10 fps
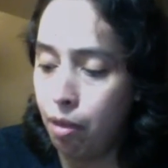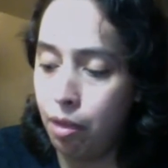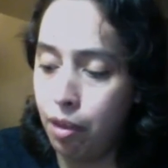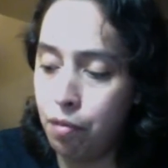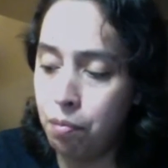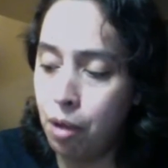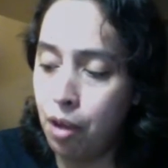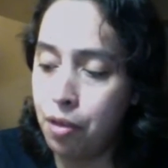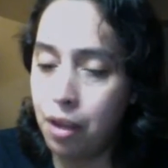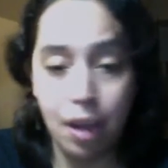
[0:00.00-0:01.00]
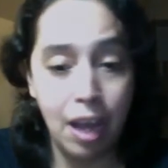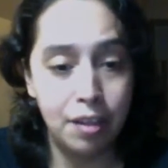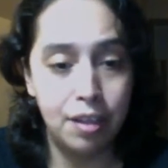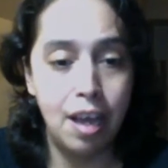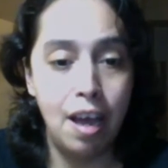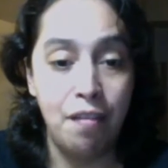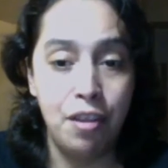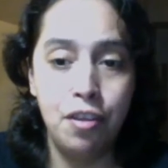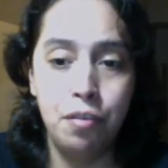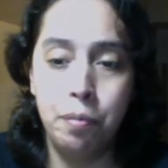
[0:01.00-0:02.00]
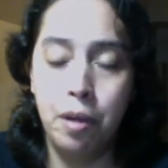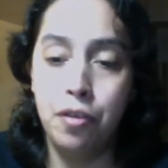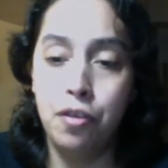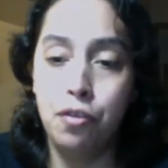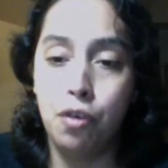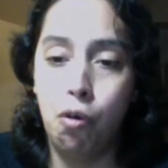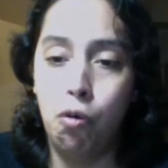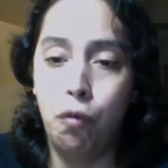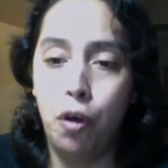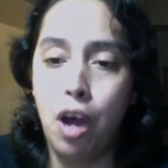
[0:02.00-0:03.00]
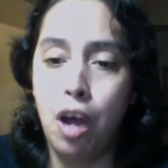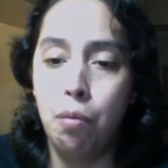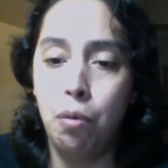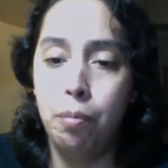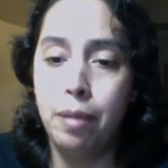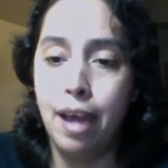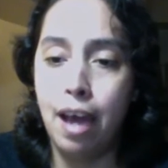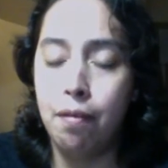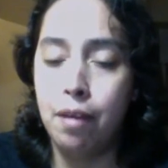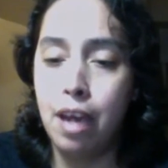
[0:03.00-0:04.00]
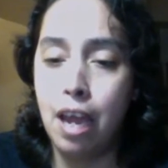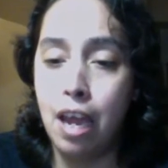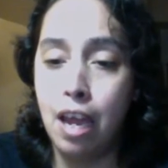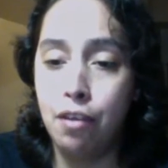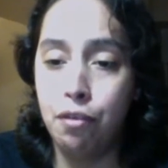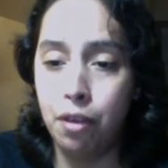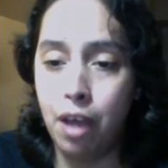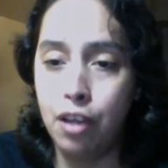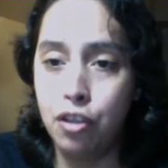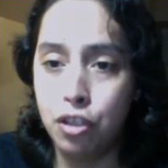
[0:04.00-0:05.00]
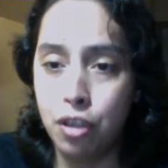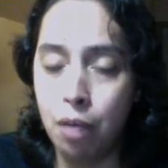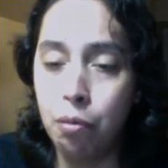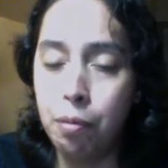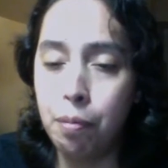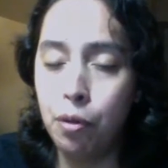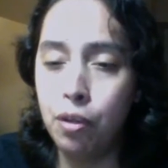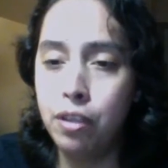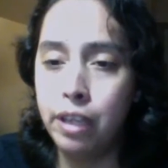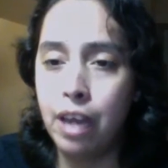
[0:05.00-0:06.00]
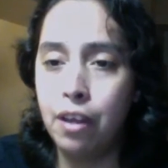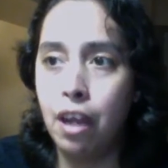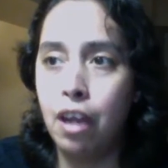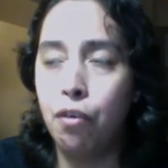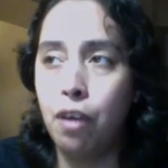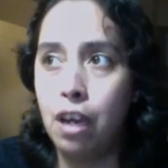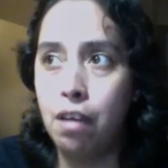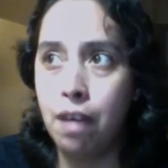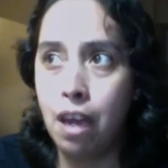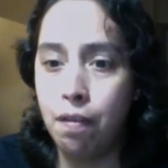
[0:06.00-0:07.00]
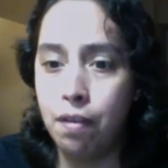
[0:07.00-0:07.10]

this month, after this month is over, I will be having a slideshow. I will be putting together a Creative Haven